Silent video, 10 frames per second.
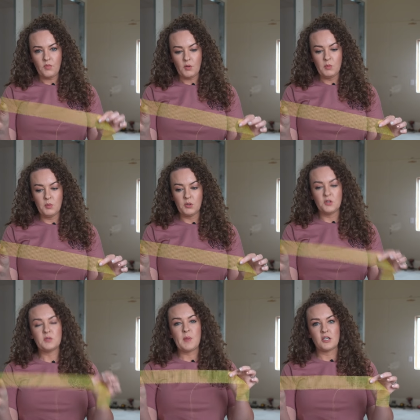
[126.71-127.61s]
we will
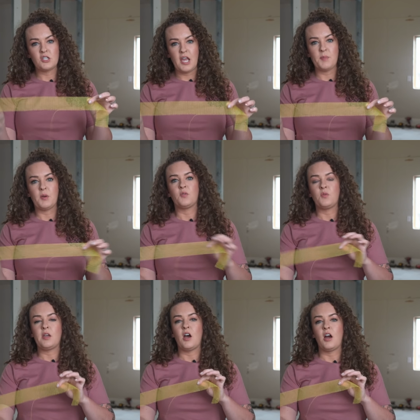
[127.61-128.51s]
use mesh tape. If
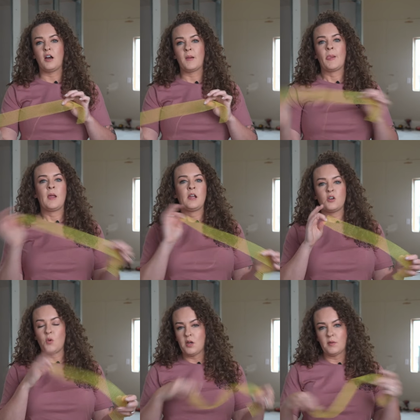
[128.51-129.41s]
we are
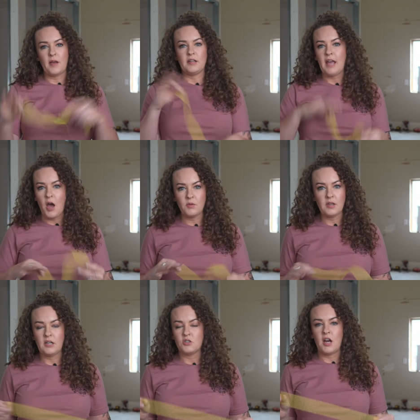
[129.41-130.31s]
going around an
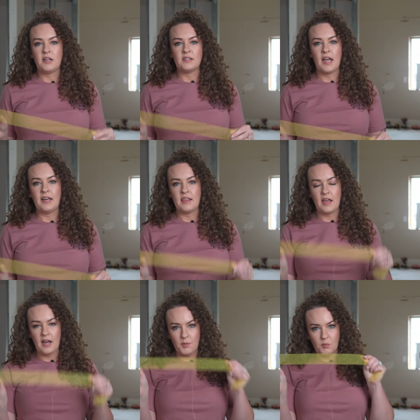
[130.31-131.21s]
outlet and trying to tidy
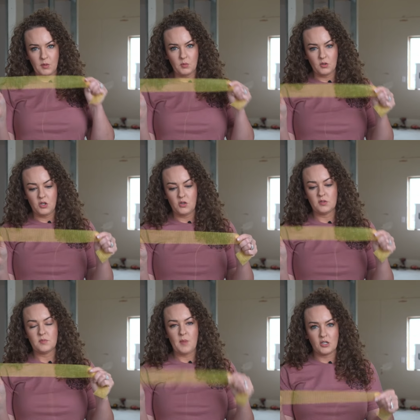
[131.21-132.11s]
that up, we will
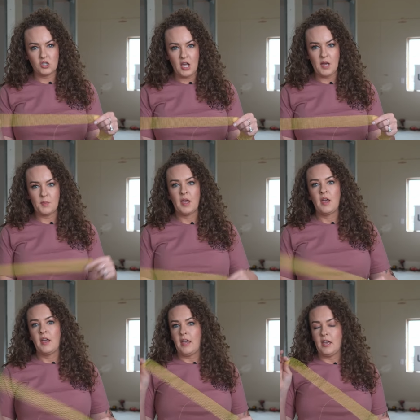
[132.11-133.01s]
use mesh tape.
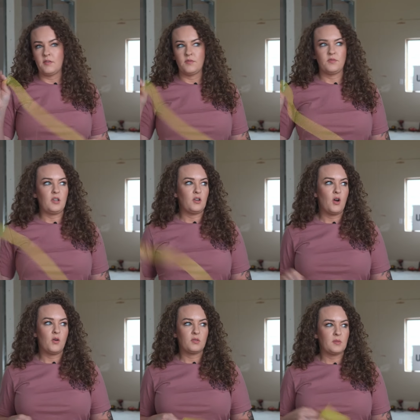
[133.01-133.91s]
If, you
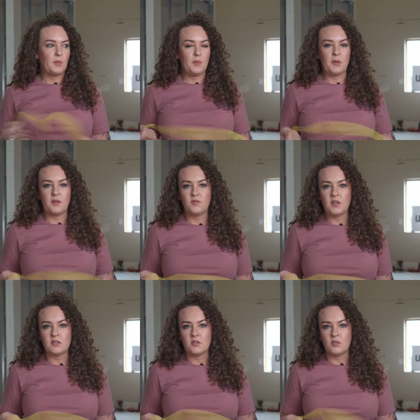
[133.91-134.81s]
know, somebody put a
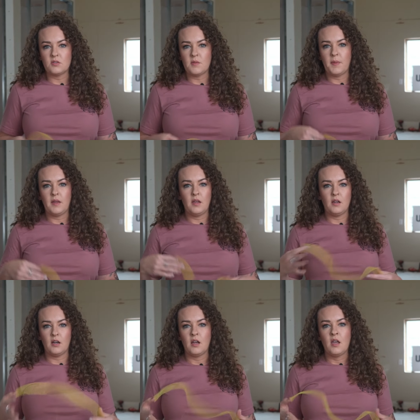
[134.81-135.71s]
fist through
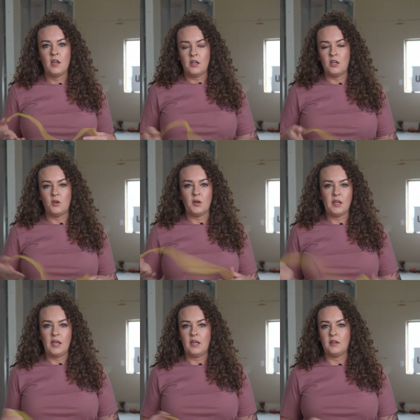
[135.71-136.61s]
something, or, you know, a
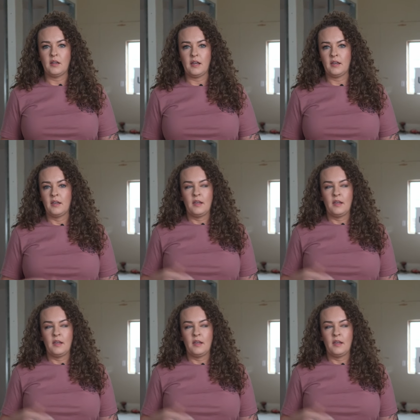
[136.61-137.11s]
kid like